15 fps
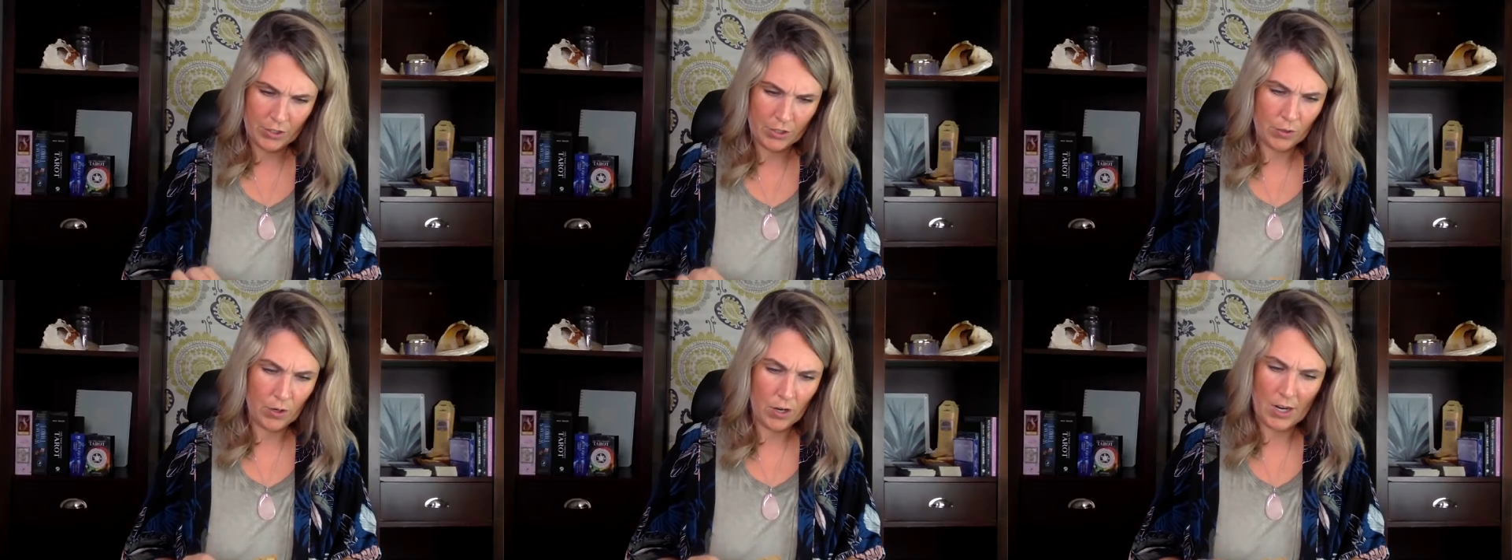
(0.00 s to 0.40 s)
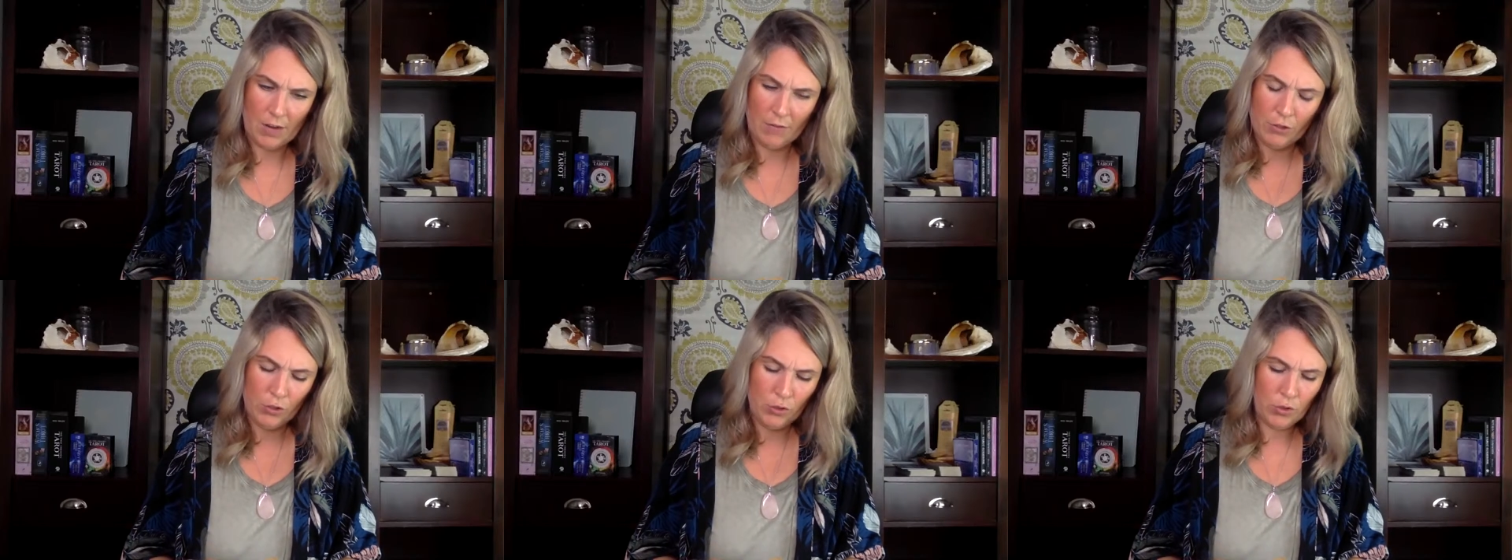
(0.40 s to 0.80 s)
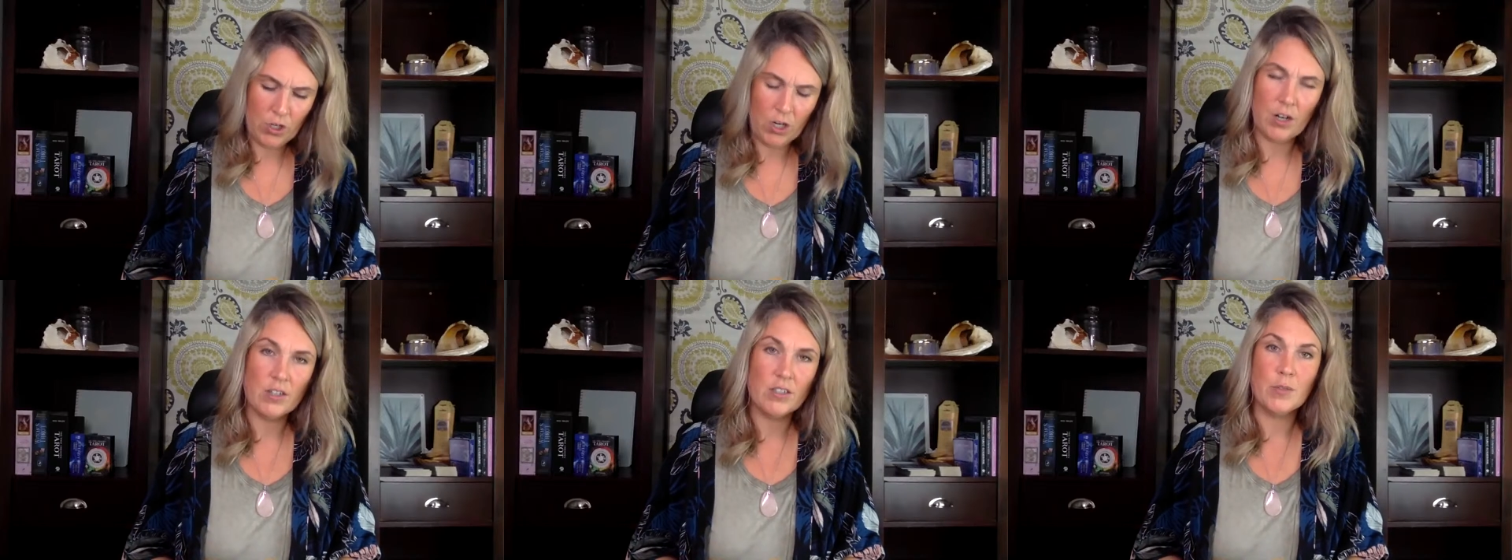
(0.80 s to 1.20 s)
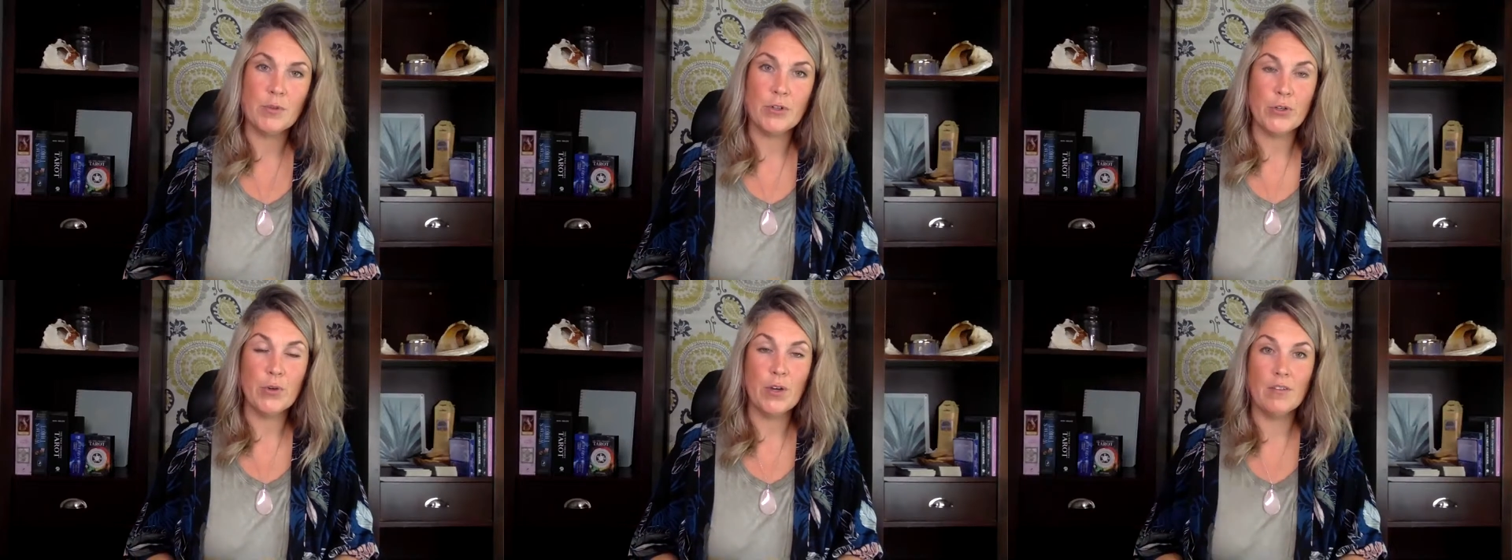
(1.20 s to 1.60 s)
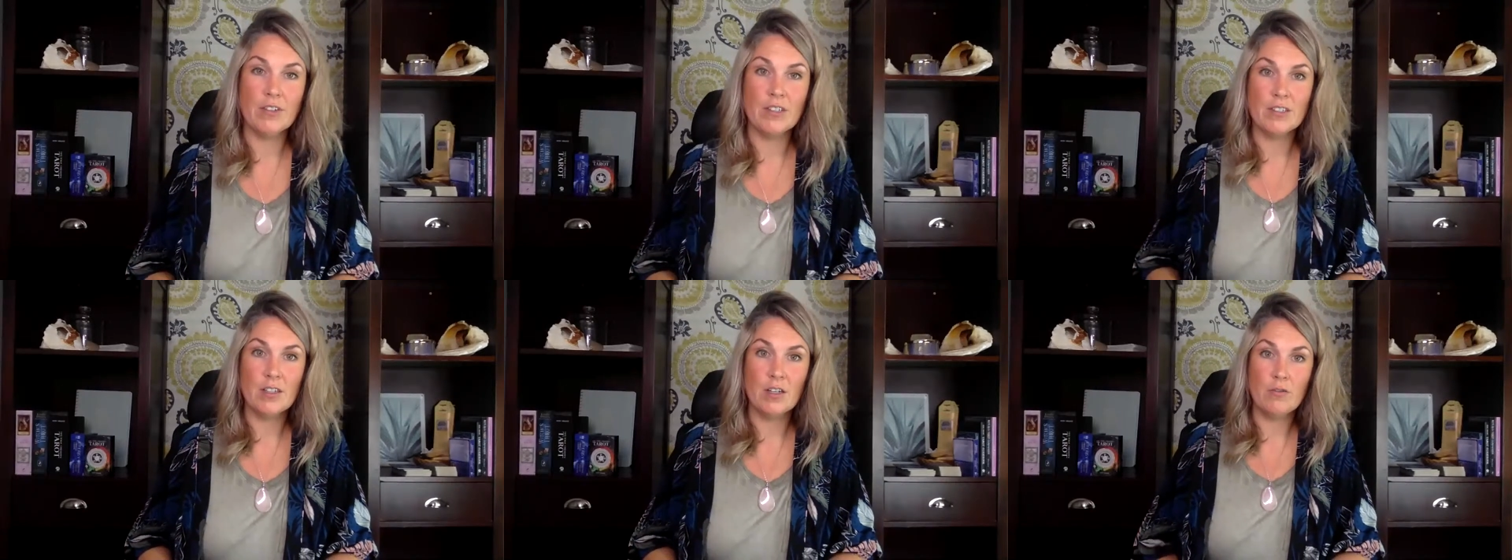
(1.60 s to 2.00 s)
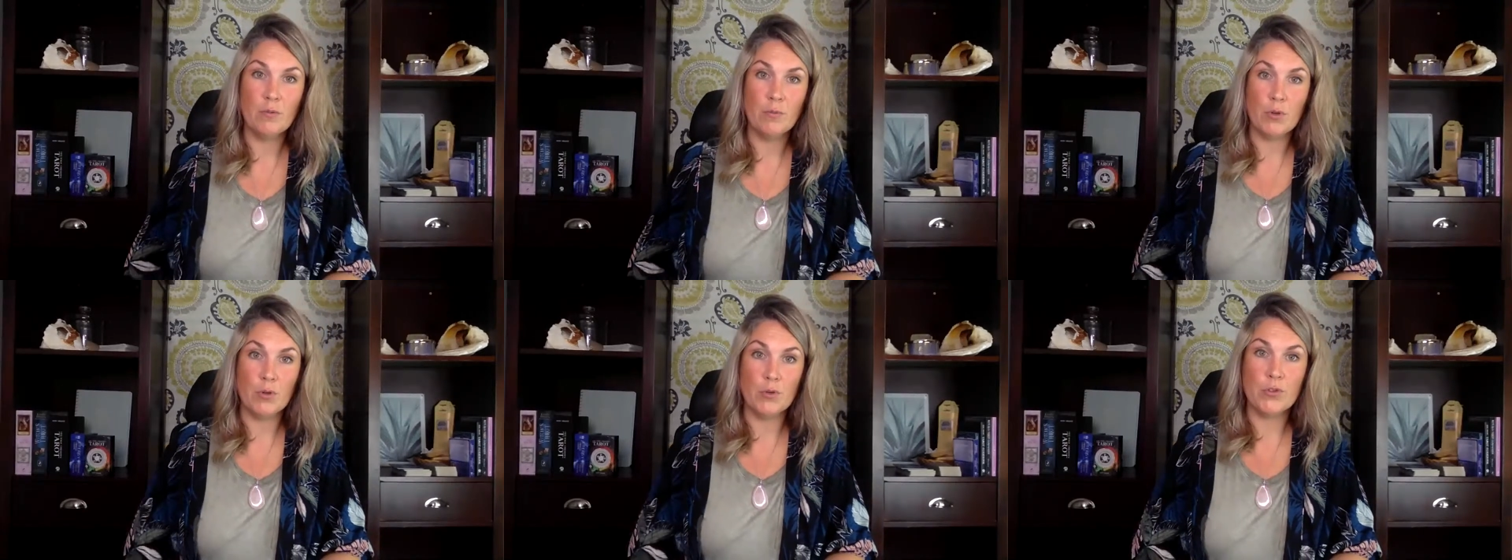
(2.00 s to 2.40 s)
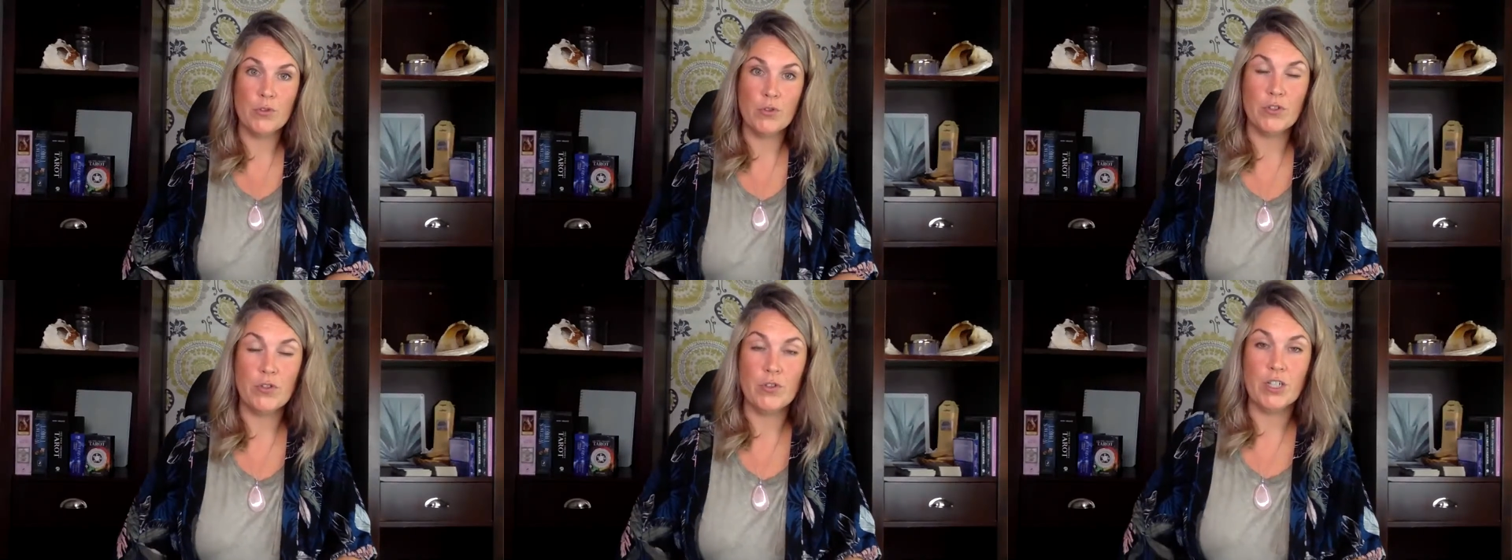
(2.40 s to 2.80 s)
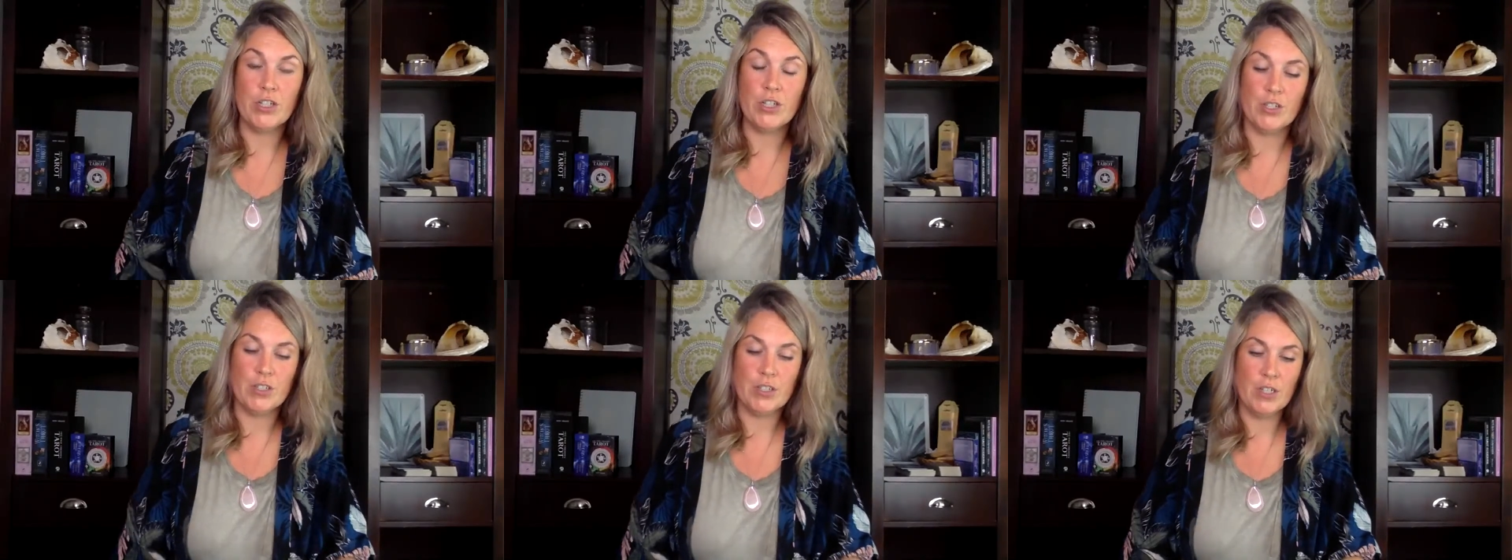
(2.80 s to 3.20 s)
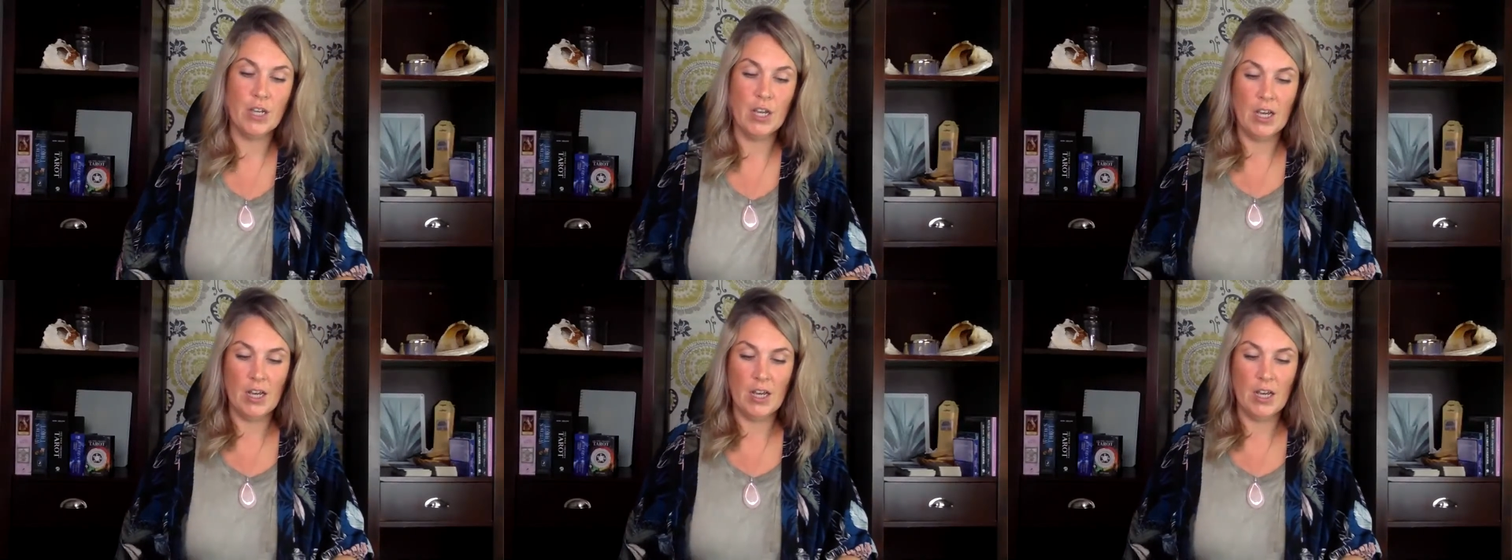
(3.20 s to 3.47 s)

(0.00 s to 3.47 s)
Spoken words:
So I have 2 cards about you having self-imposed restrictions,